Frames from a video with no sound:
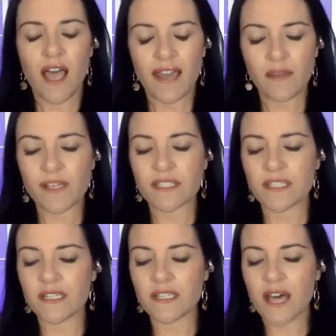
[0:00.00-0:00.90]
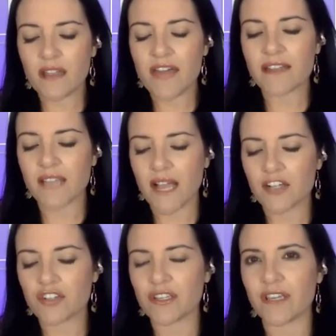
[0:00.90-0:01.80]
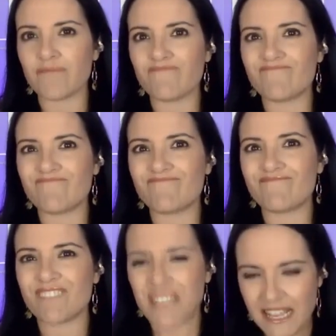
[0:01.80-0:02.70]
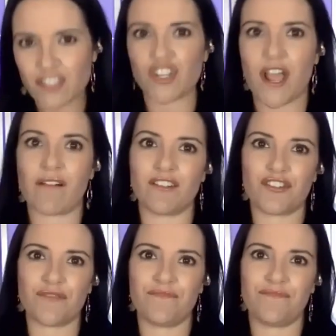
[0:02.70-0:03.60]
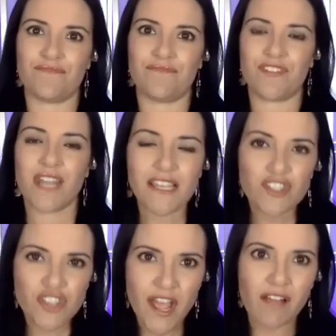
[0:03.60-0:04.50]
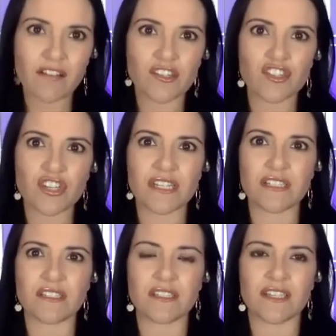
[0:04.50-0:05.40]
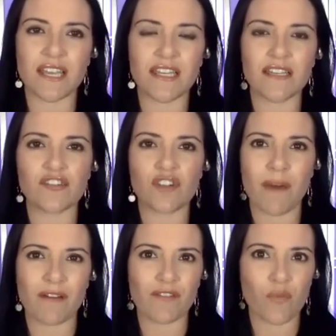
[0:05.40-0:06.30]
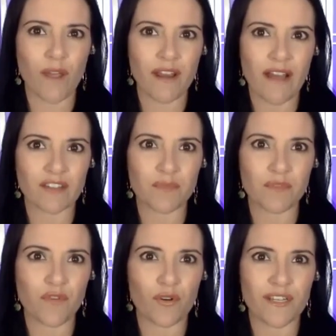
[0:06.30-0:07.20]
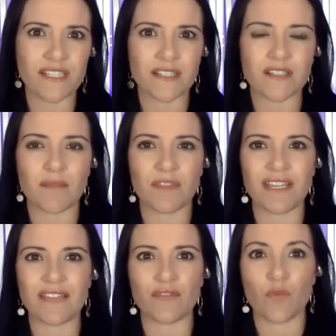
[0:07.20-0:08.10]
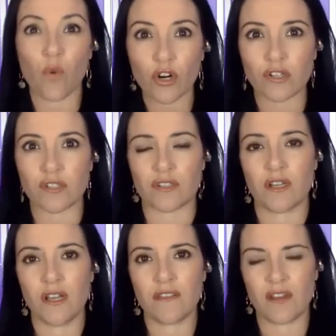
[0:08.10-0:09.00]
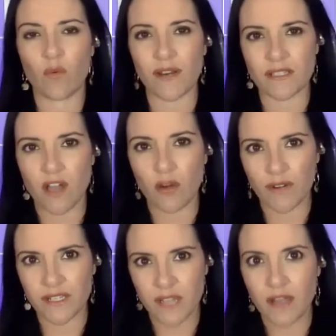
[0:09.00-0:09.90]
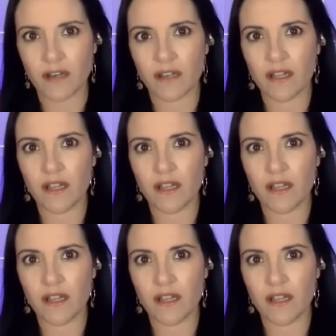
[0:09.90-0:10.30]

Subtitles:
Anyways, none of that is actually today's challenge. Today's challenge is getting Trump out of the White House before he does something even worse than what he's already done,